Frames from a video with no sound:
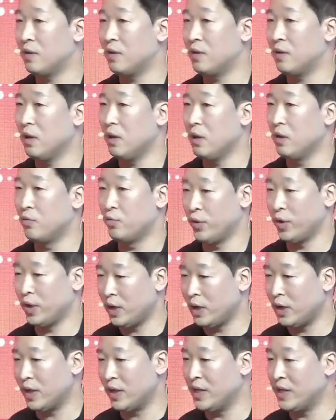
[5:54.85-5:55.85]
a
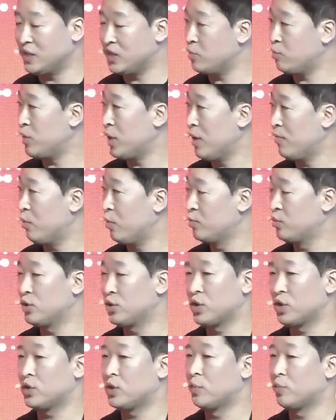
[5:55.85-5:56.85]
really easy platform to
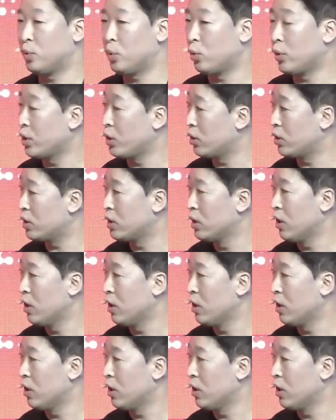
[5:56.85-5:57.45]
just deploy your